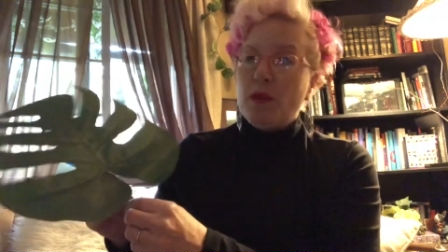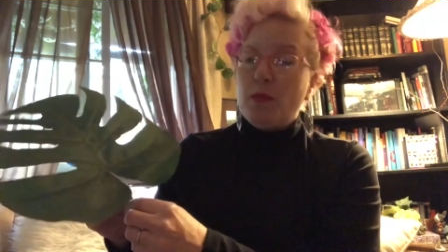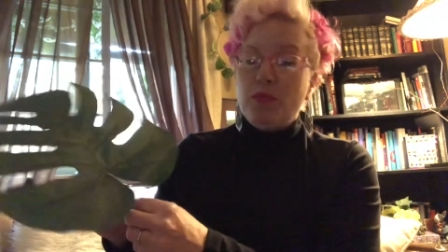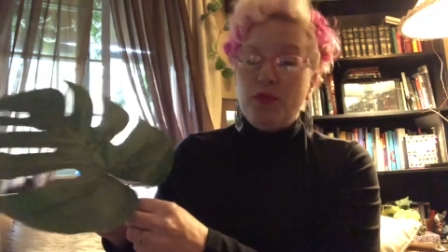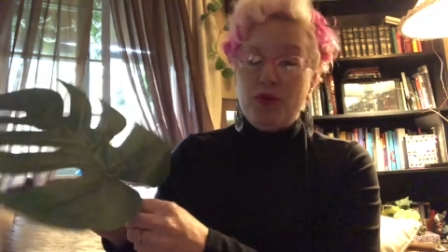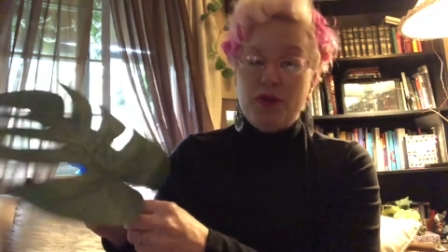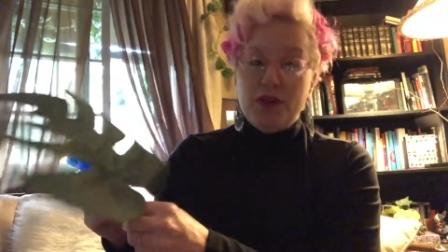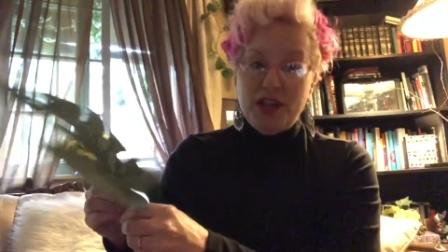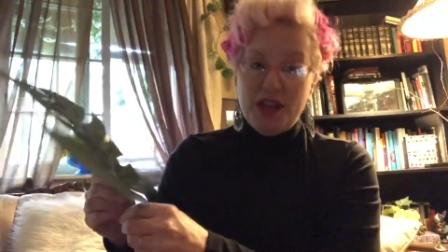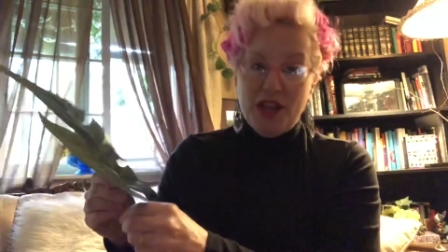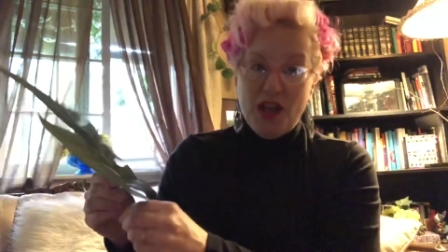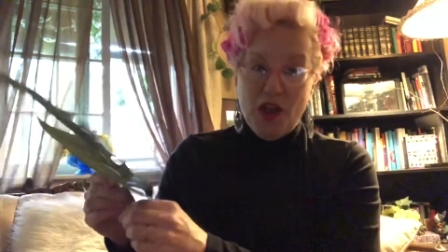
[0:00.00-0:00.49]

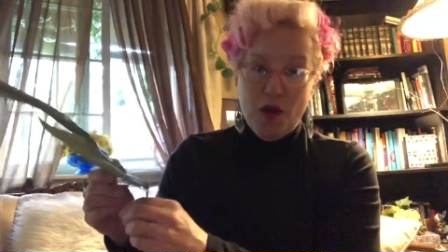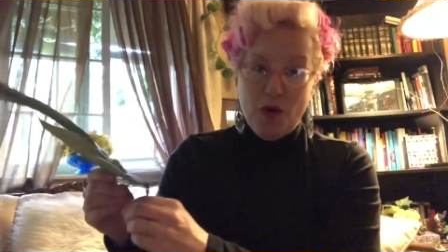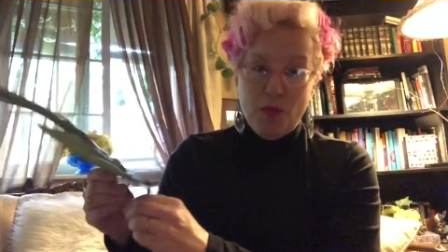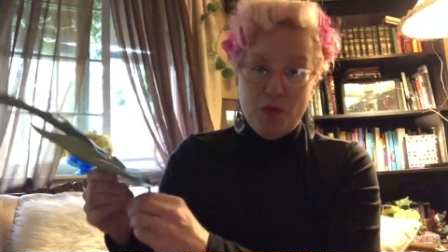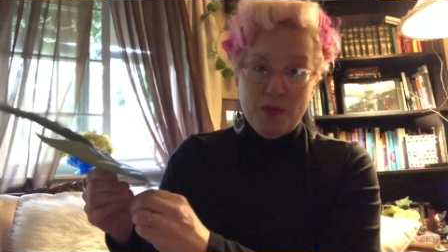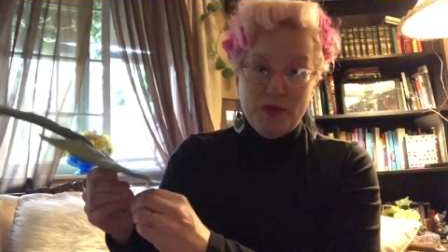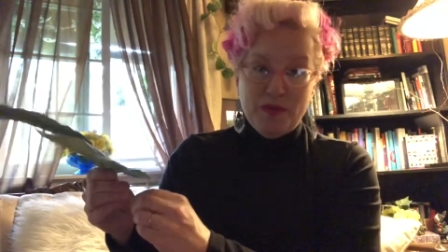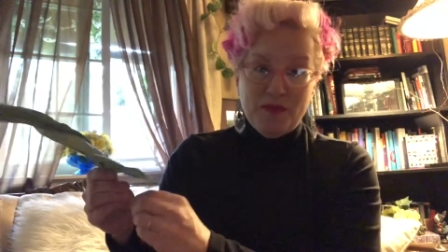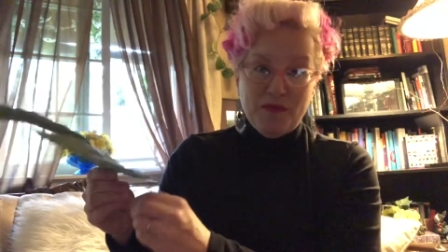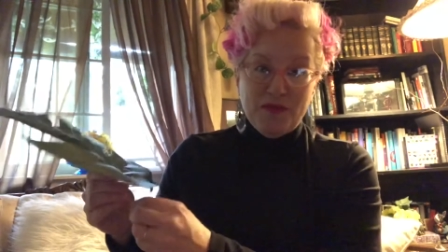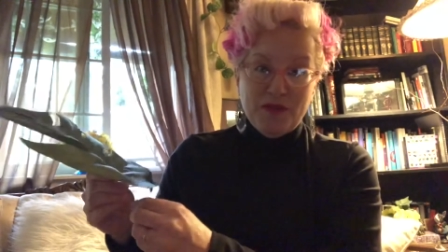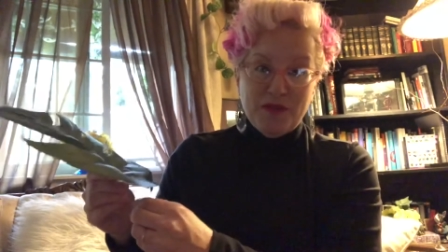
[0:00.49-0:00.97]
pretty
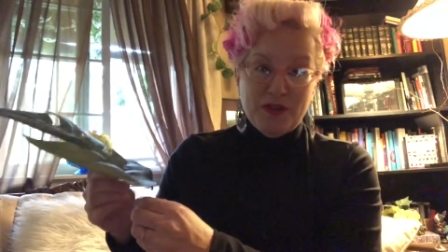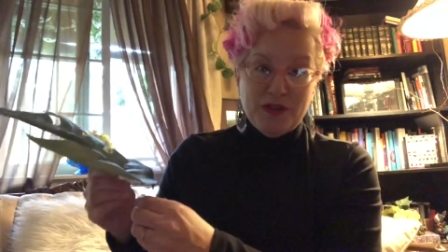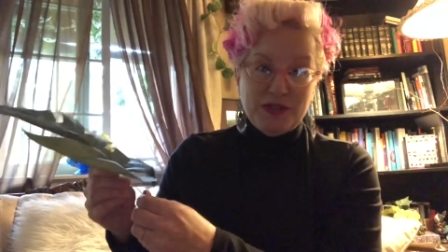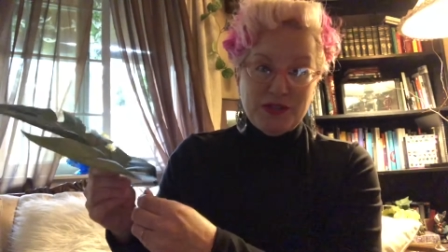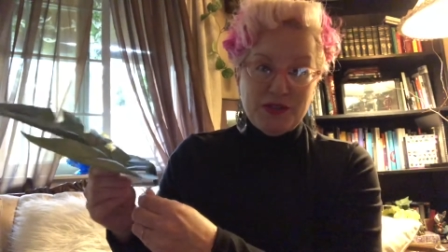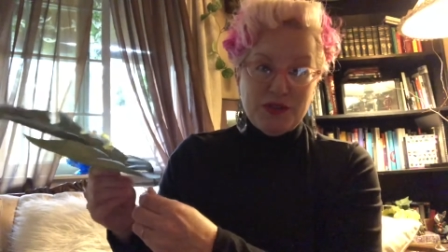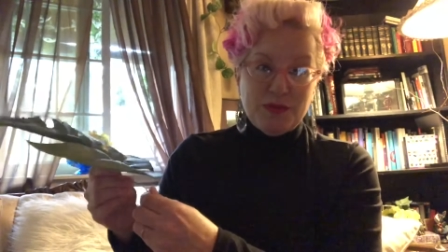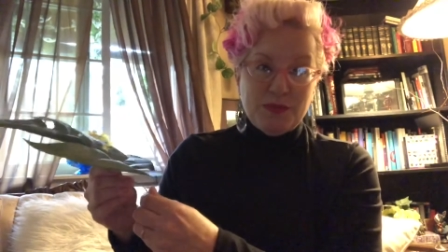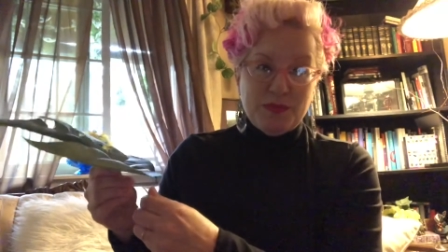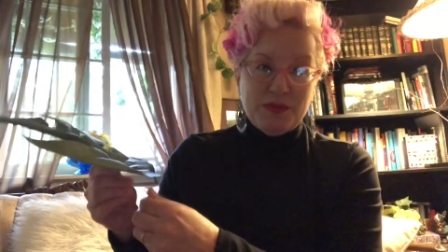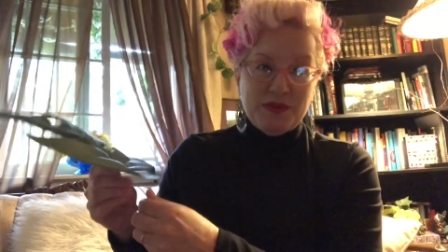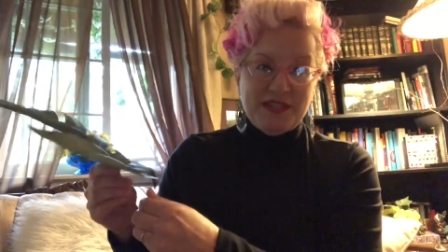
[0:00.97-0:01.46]
open for
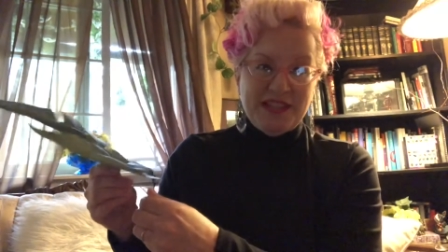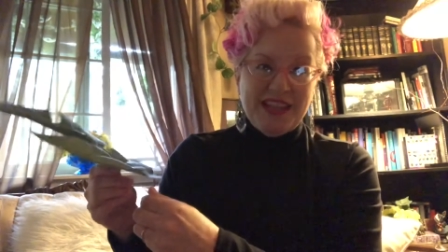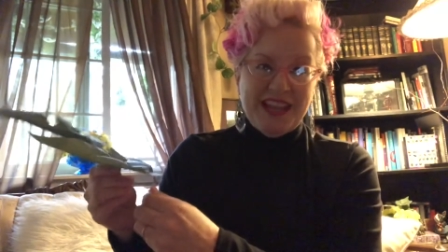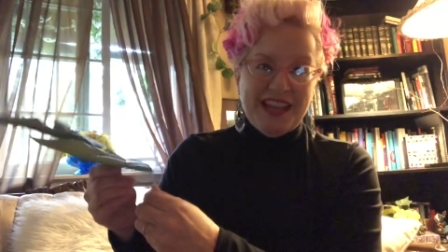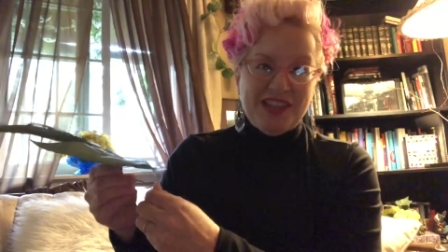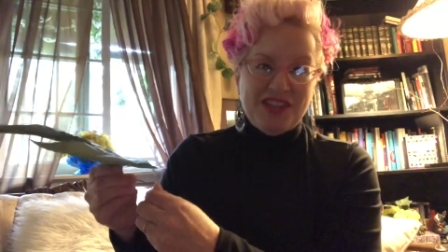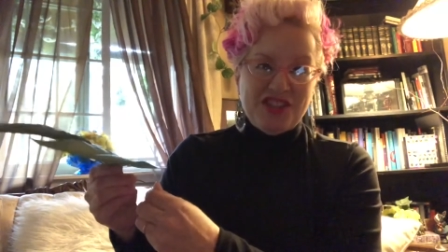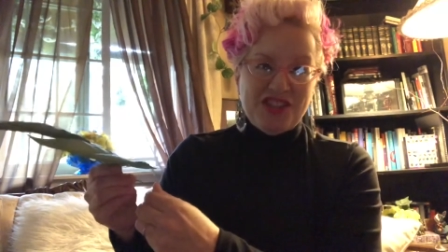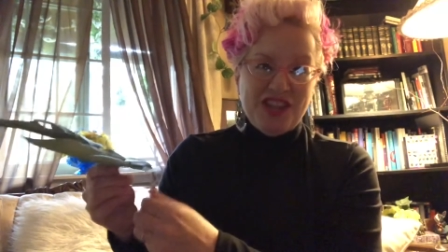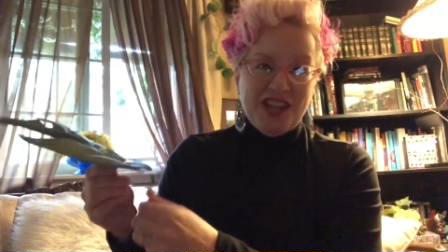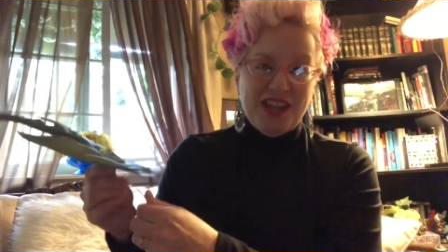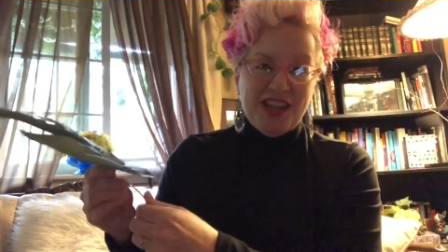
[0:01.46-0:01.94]

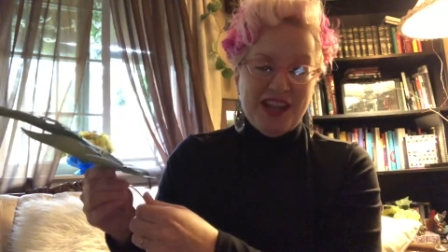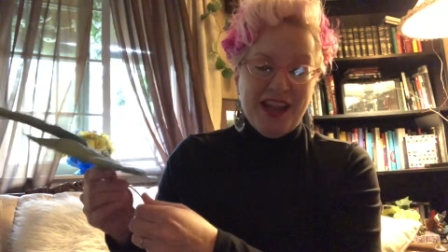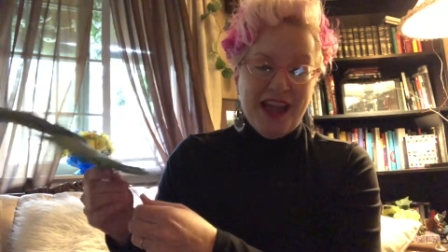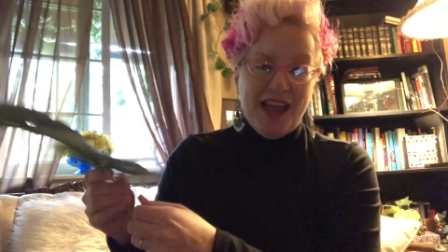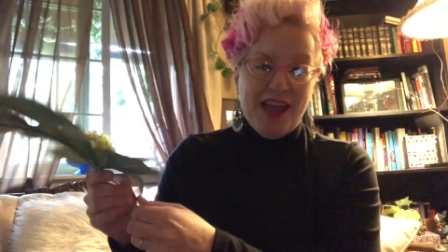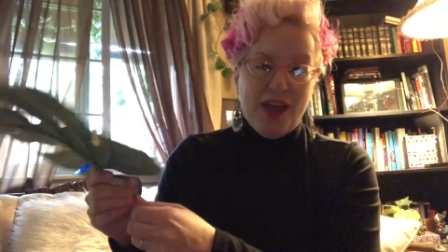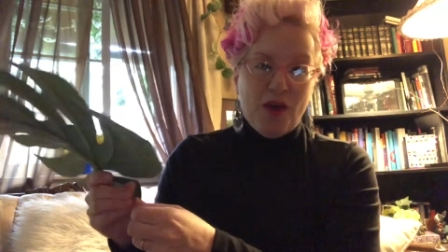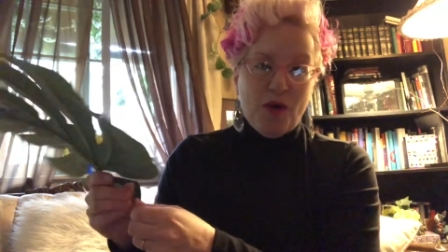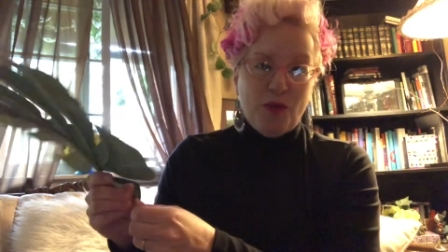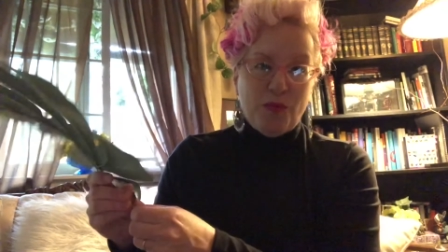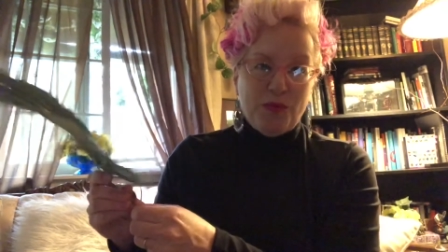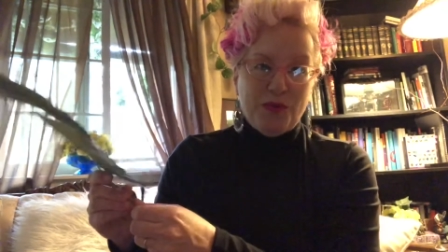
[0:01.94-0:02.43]
interpretation.
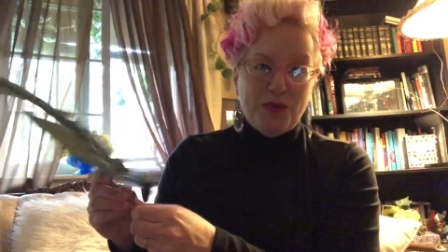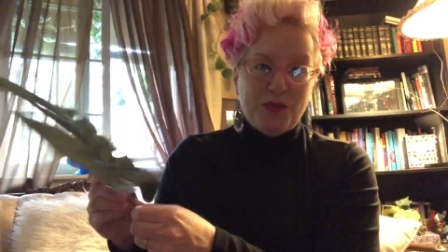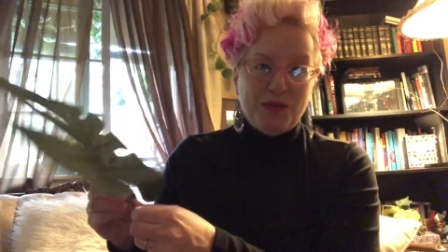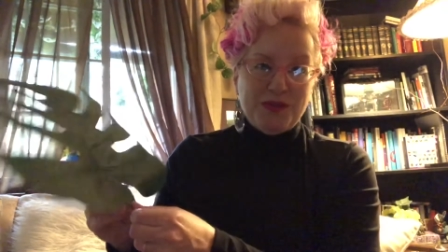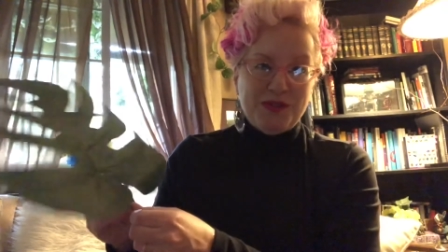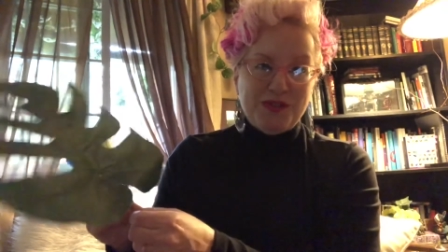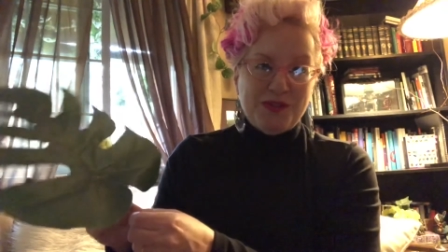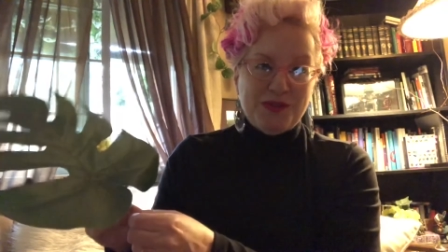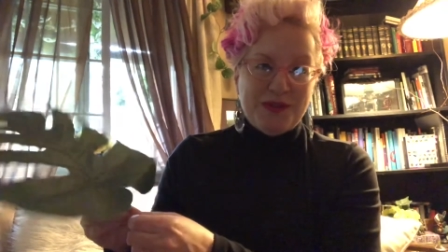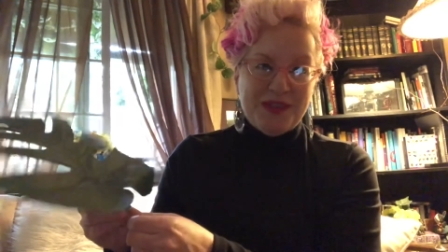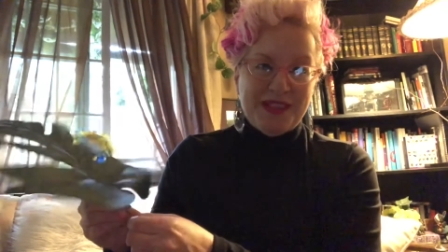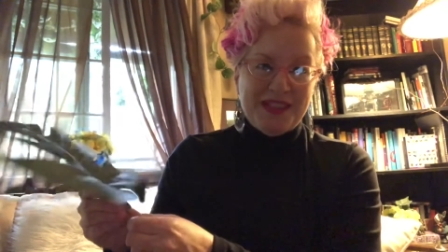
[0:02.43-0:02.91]
I hope you
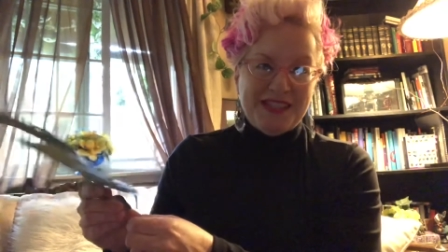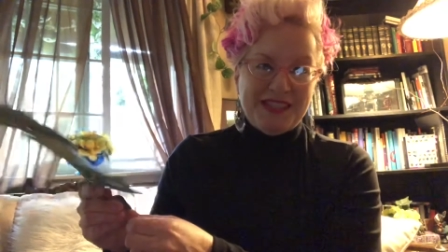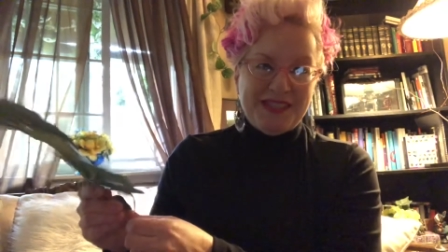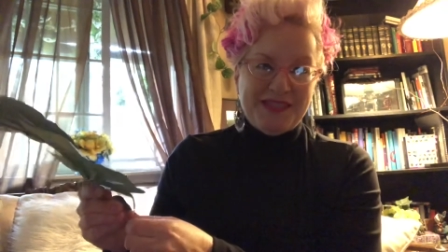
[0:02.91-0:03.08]
enjoyed this